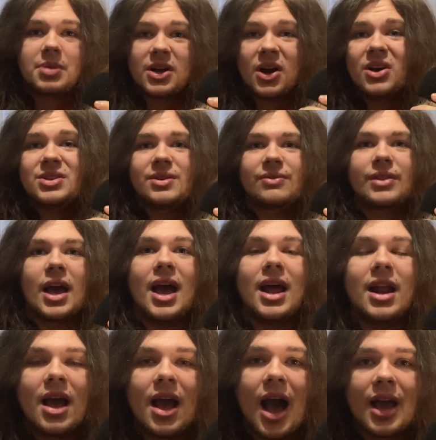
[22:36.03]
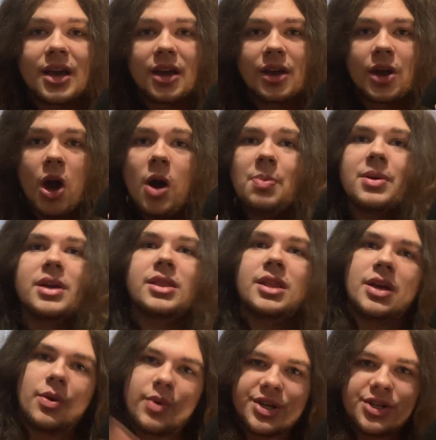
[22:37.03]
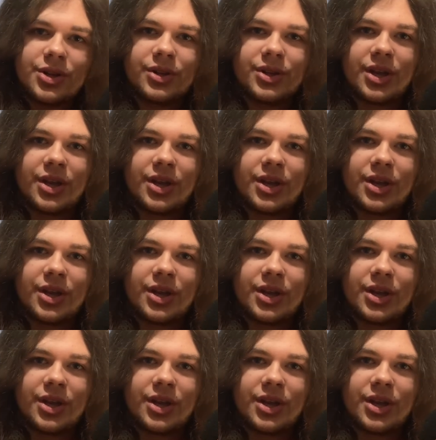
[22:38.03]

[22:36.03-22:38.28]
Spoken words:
Because of that, I can copy the original